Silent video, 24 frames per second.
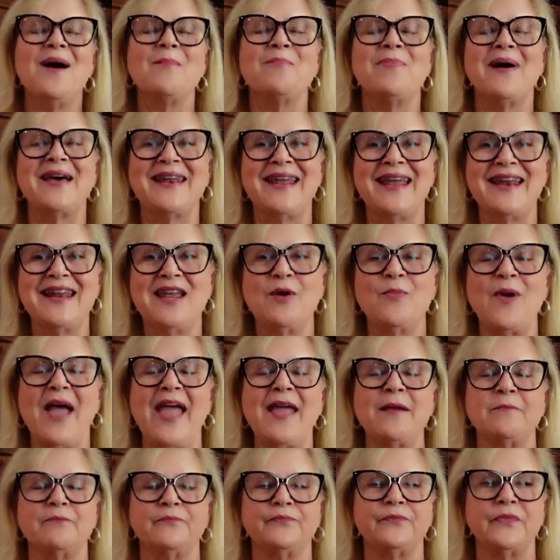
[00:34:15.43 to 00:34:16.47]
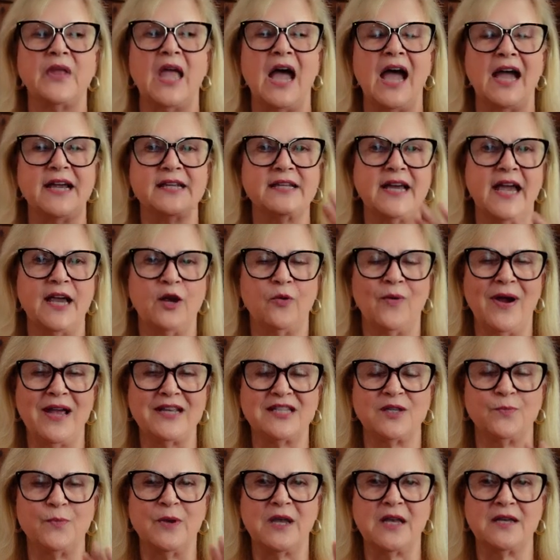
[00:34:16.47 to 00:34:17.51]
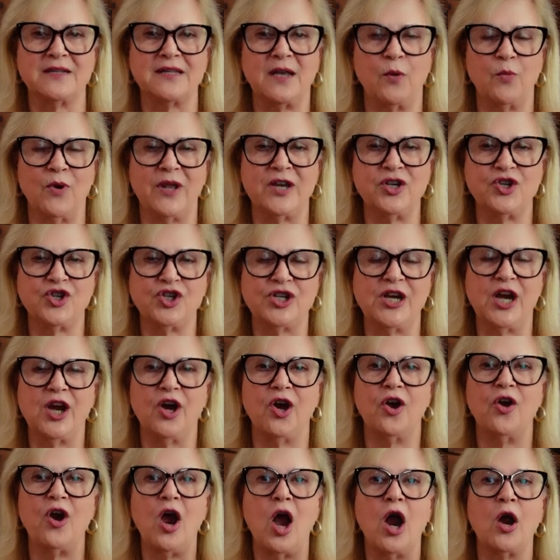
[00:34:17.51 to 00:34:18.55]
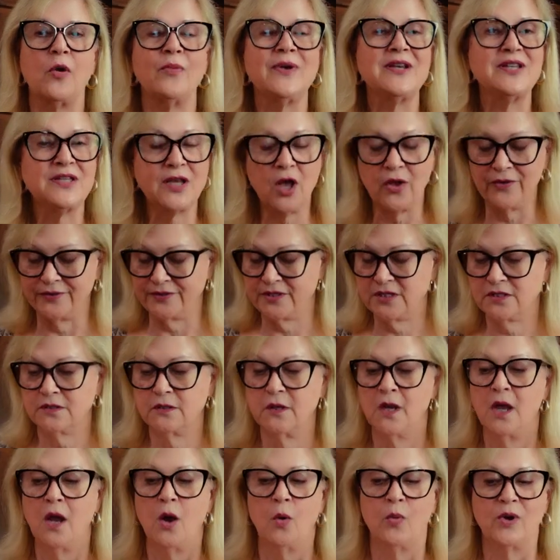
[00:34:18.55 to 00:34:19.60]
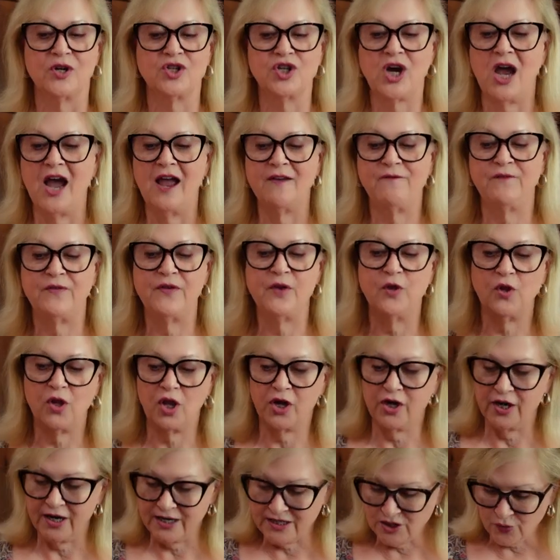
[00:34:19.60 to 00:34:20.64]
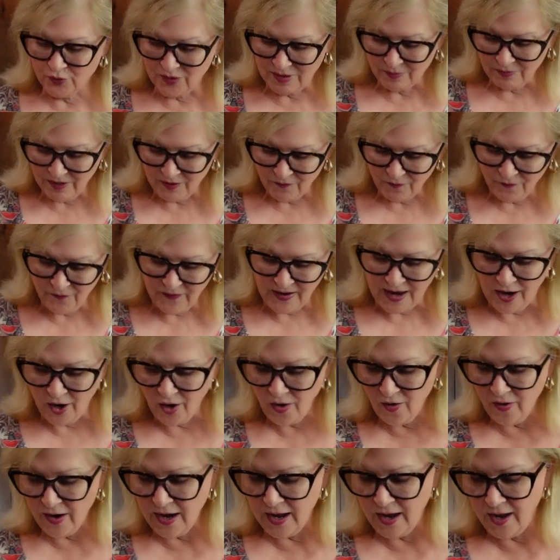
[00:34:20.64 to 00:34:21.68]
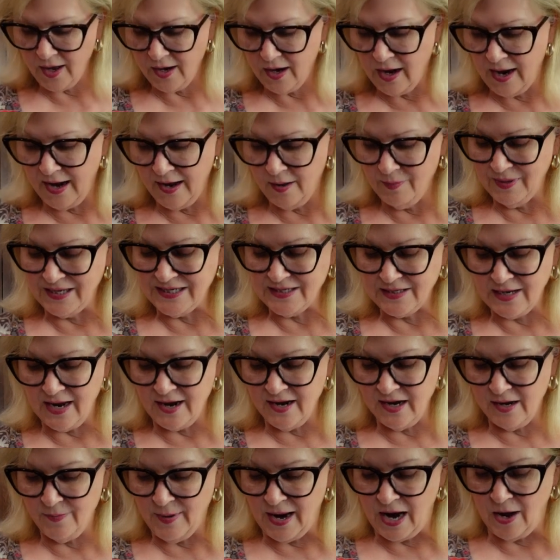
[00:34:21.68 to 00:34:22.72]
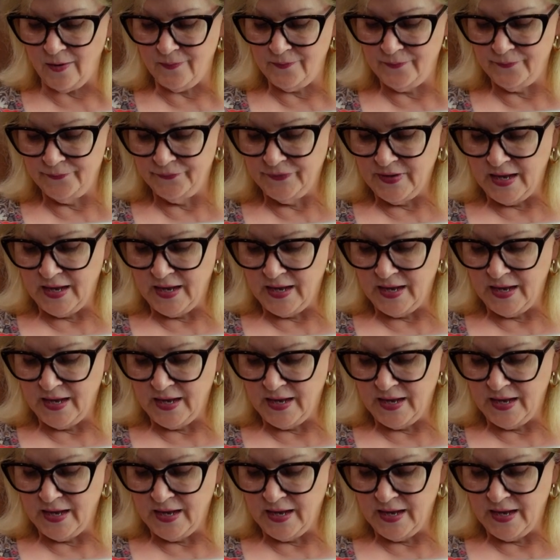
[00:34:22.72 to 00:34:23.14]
But anyway, I digress because I want to share our results, which I feel are extremely fair and I am excited about.